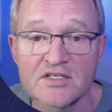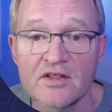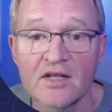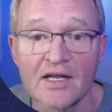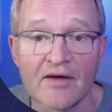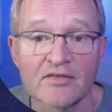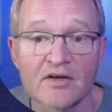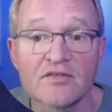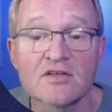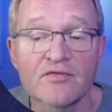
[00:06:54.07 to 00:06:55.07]
to the left
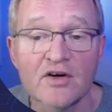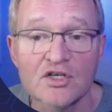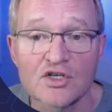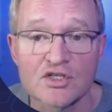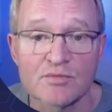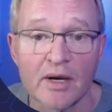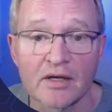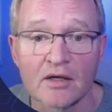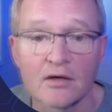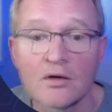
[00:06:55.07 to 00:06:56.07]
is the functions
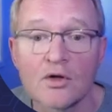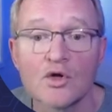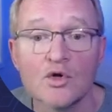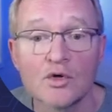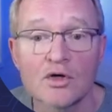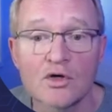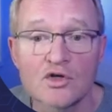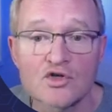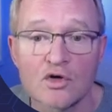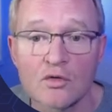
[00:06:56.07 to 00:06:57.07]
button. You can
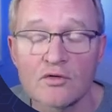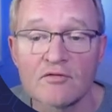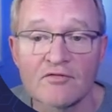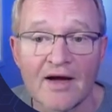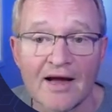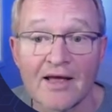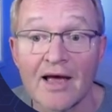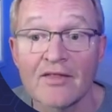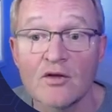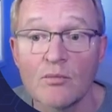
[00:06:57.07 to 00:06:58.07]
control the vac
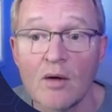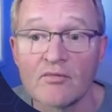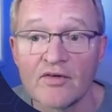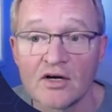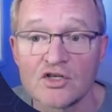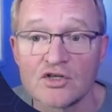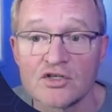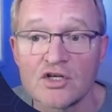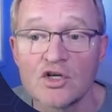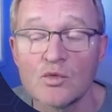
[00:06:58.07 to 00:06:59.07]
and the mop
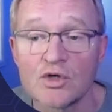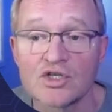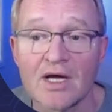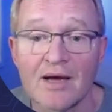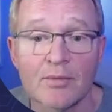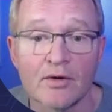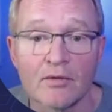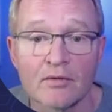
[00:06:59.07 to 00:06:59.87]
functions that you wish to happen.